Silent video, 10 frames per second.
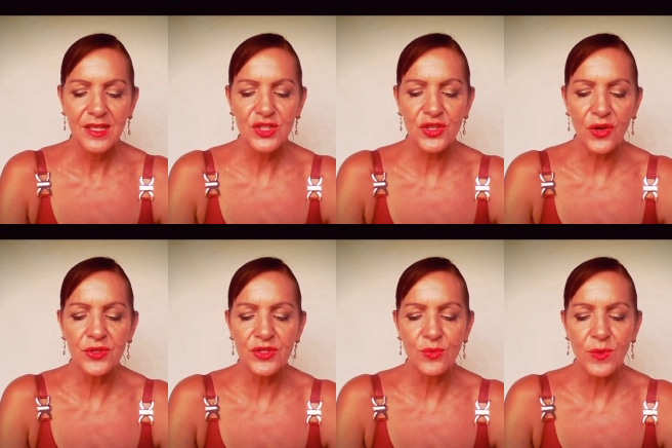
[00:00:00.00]
It
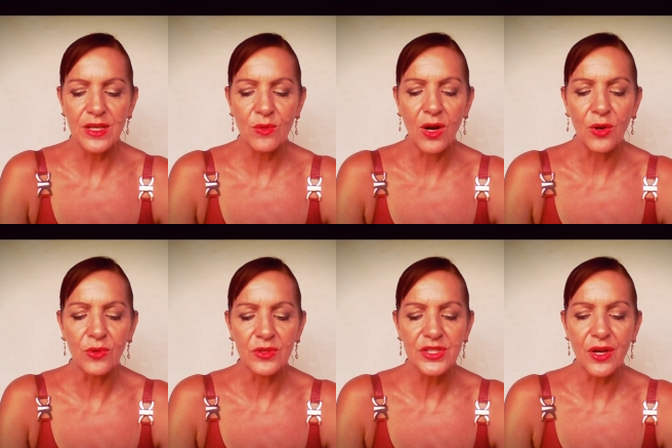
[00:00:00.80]
shows you where you hold
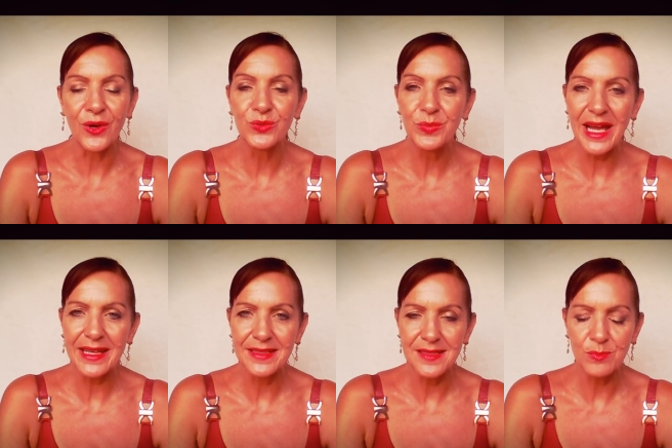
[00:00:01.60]
on to old
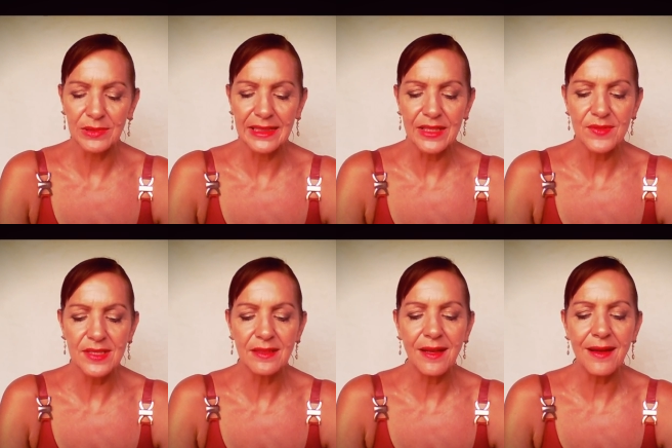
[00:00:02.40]
patterns, beliefs,
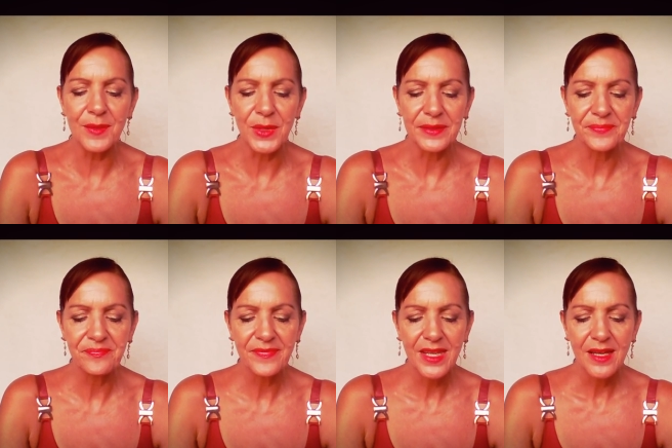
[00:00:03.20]
and karma.
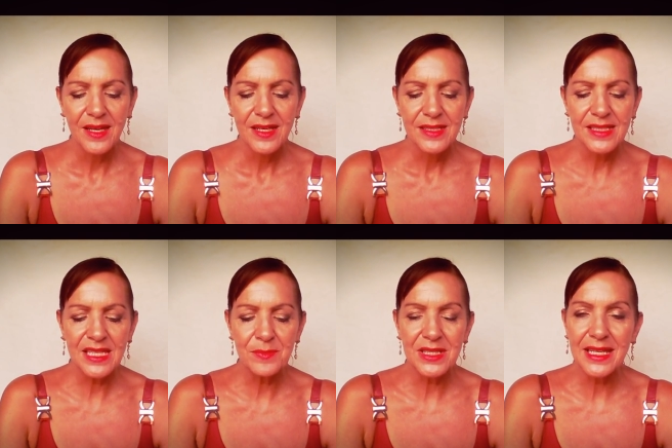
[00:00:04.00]

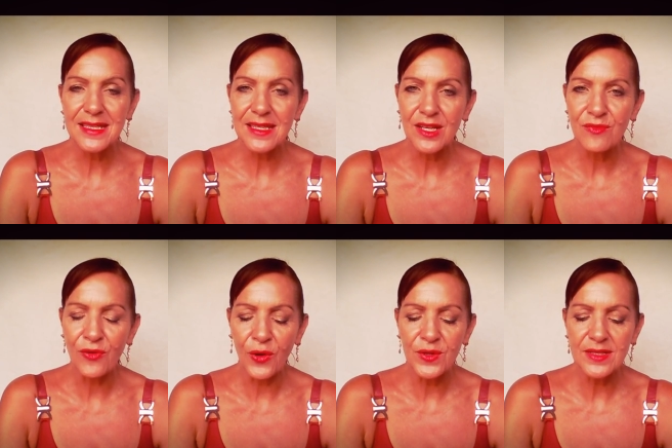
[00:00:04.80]
DFTs
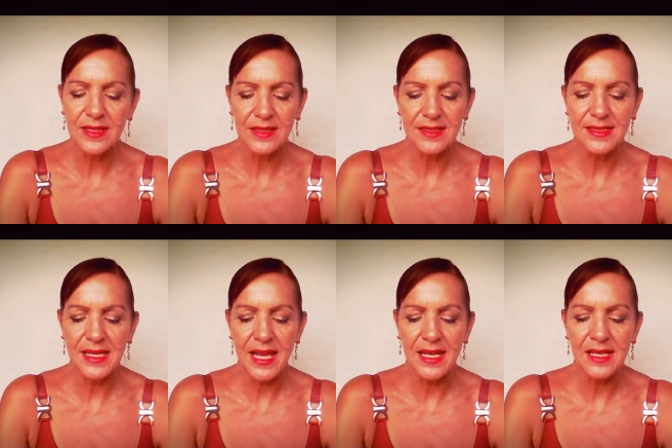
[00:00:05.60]
invokes an
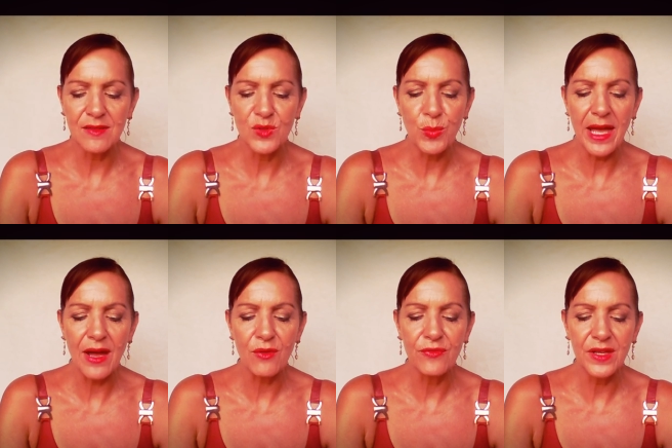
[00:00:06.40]
understanding of the
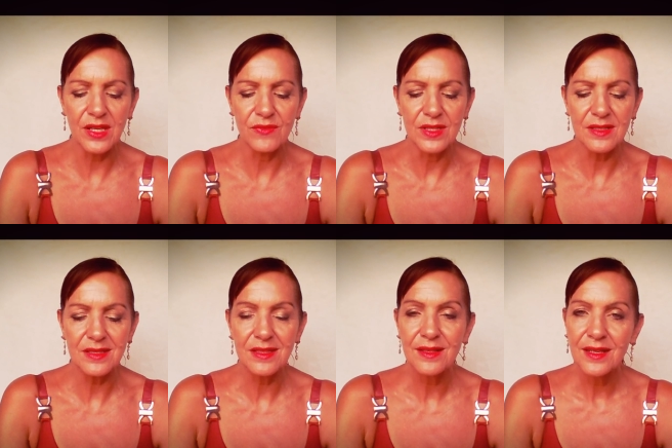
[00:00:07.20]
power of
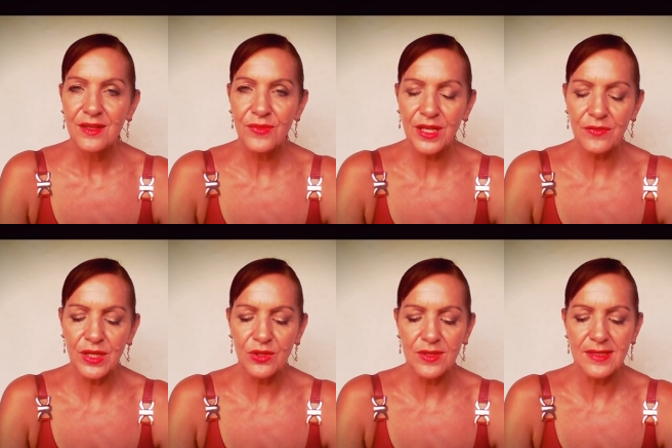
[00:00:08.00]
forgiveness.
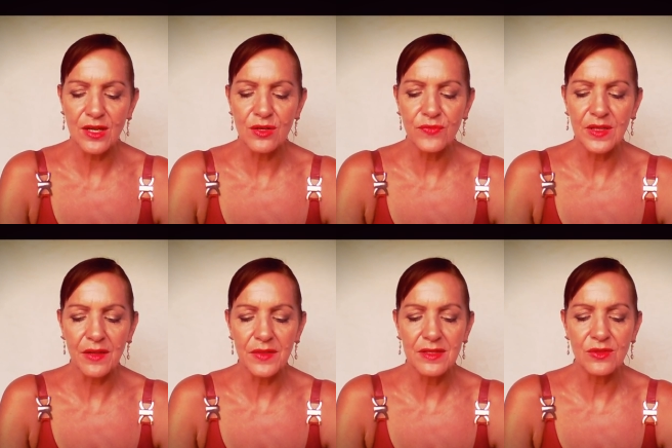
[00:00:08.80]
Forgiving yourself and
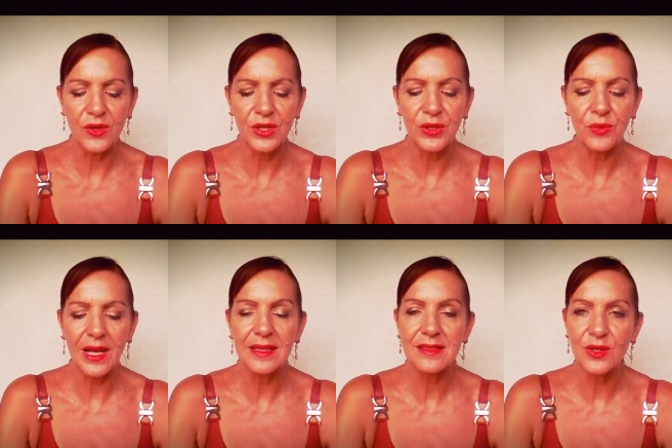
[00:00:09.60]
others not only
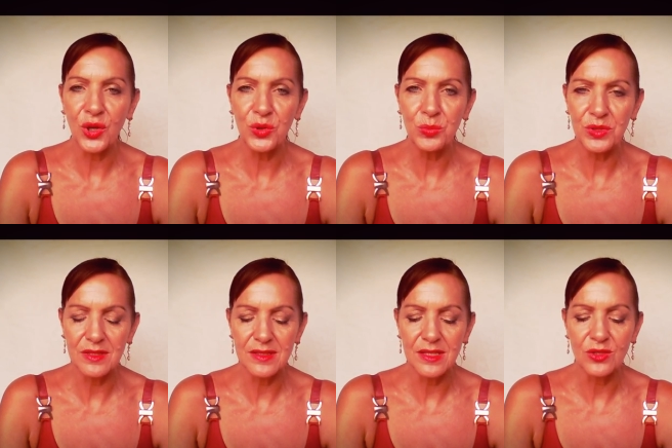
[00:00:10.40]
creates an
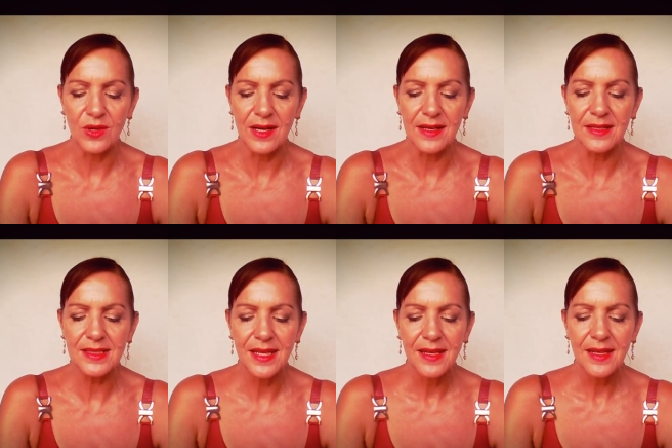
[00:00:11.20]
openness in your heart,
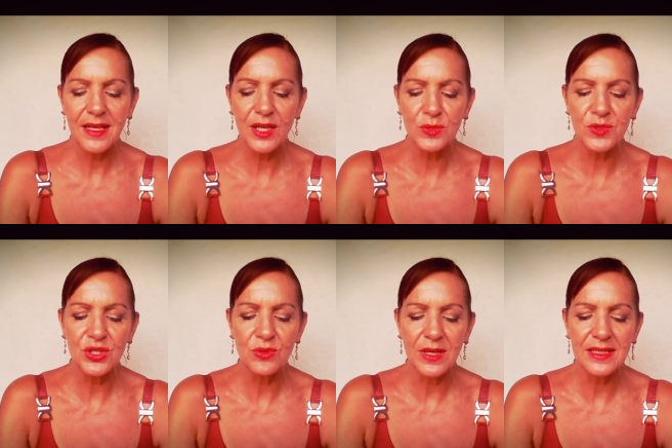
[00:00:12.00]
it helps
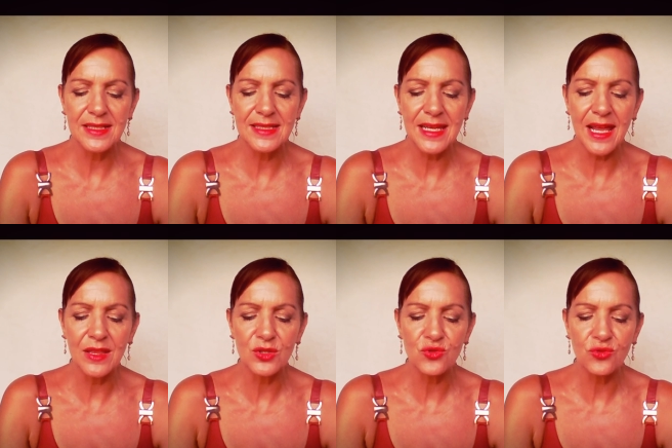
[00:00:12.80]
you to
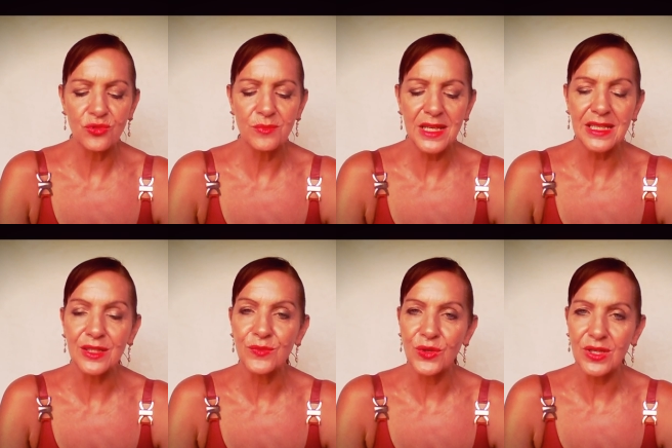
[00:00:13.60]
understand the true
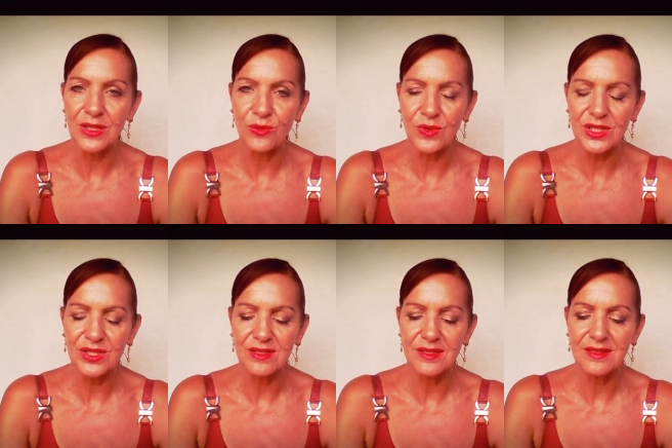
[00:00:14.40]
meaning of your inner
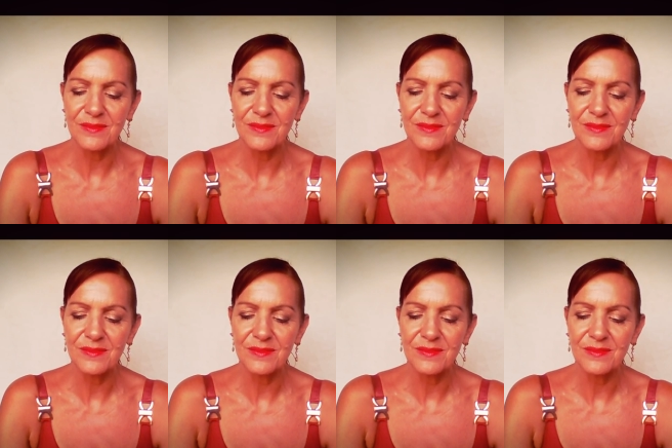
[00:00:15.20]
riches.